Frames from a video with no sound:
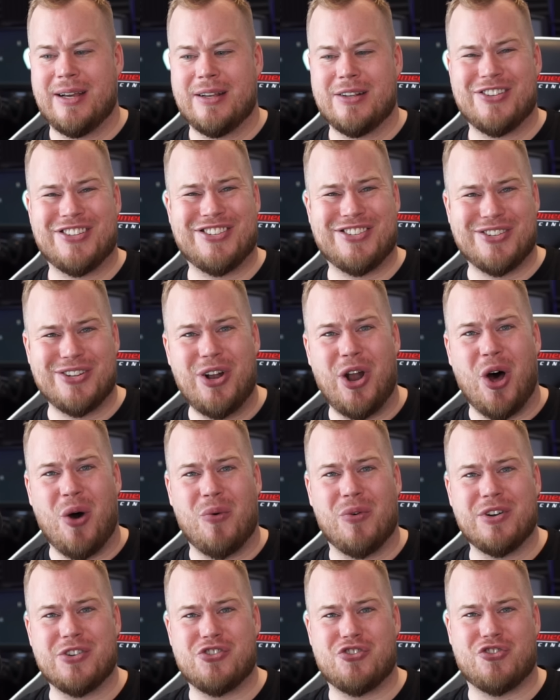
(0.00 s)
slow
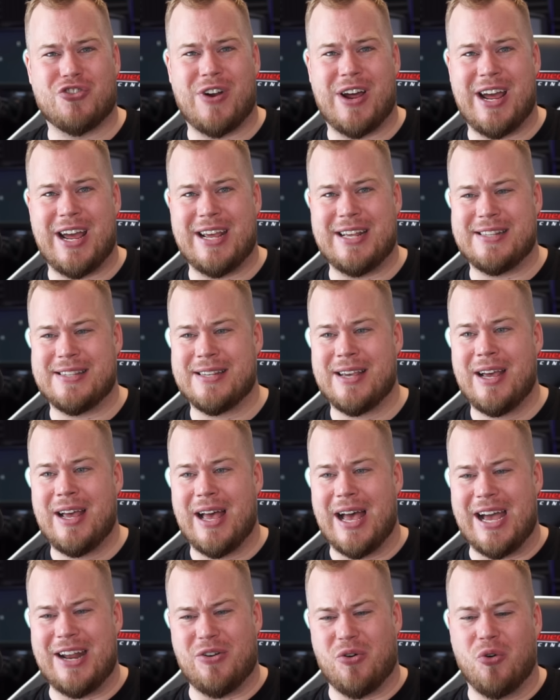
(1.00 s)
on the straights
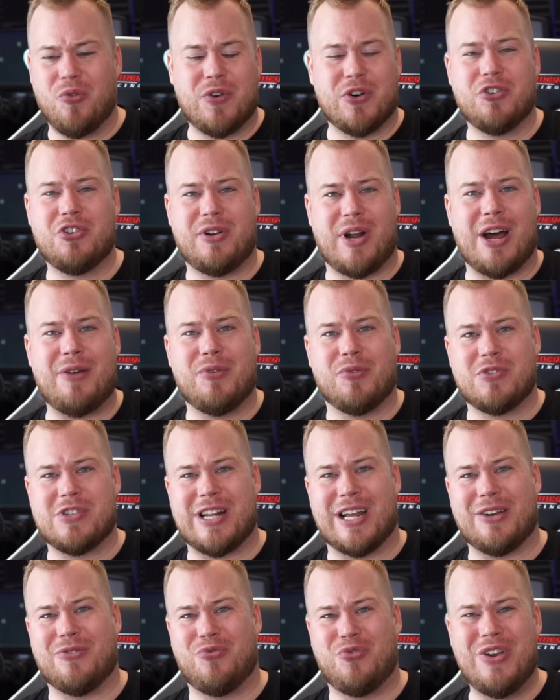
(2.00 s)
and overall driving was
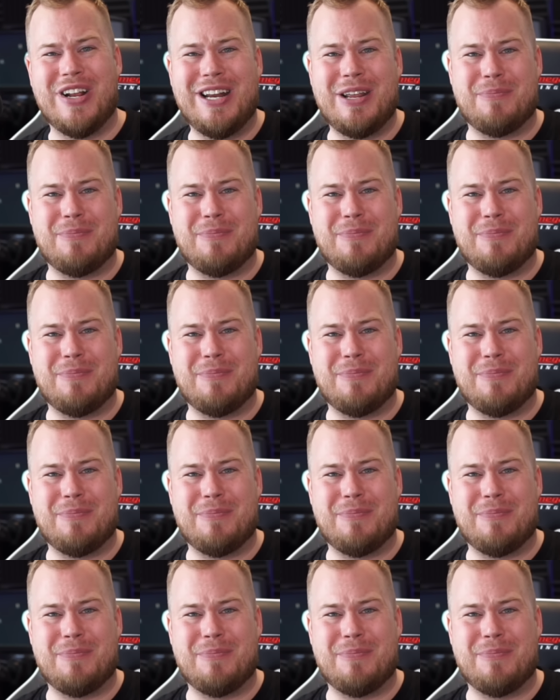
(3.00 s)
like really